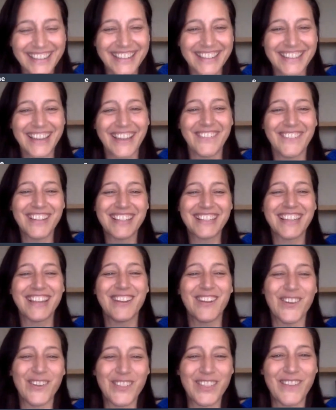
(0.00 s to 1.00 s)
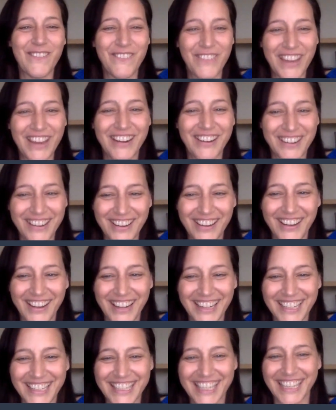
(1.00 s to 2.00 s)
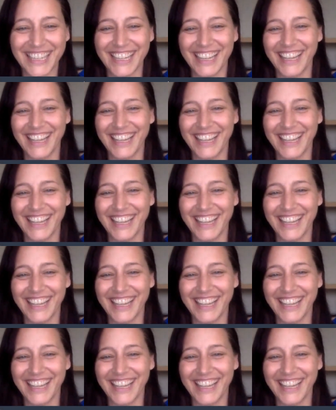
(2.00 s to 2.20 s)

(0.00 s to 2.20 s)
Stephanie's like, oh, the fear knots.